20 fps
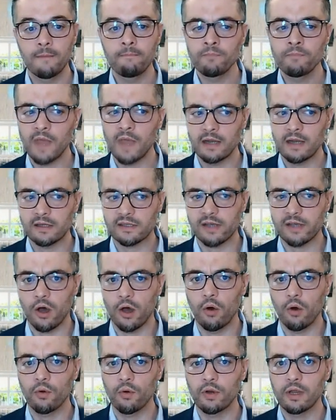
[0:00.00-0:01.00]
And
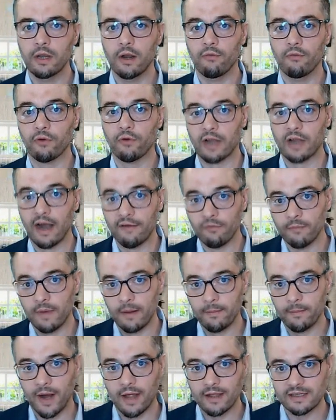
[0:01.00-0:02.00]
so, for government
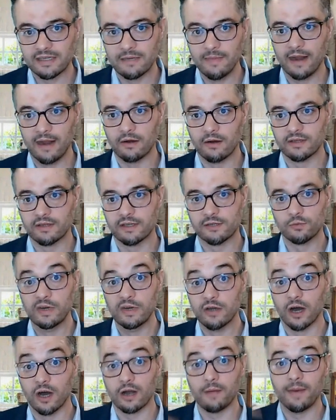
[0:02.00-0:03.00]
policymakers, as we
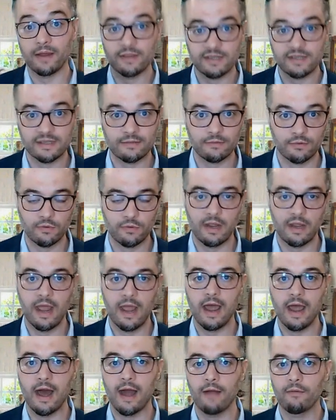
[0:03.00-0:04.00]
talk about this
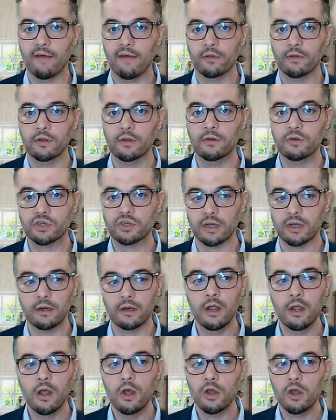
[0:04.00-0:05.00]
AI revolution,
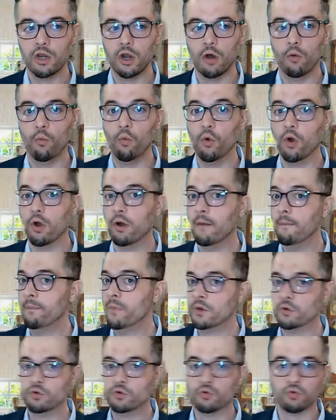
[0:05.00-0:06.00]
we're
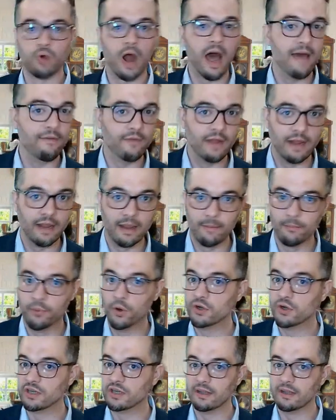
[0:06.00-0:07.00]
driving and
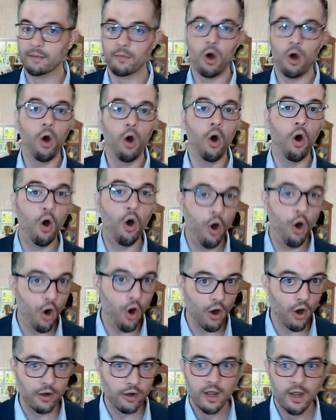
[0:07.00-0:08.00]
pushing them
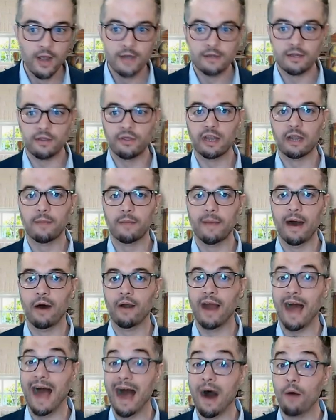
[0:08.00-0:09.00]
hard to think about
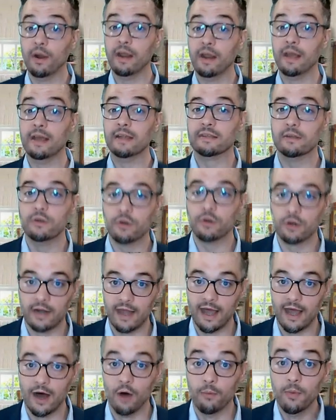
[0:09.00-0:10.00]
how it is that you're going to
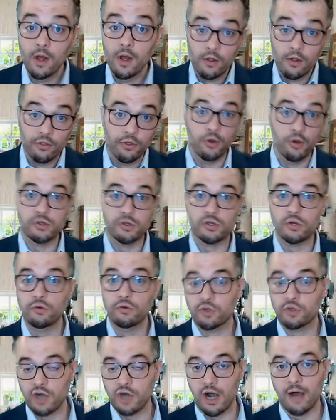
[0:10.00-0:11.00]
help those whose
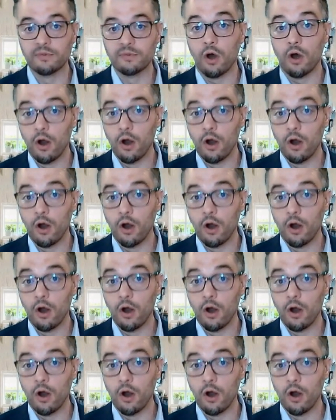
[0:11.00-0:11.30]
jobs are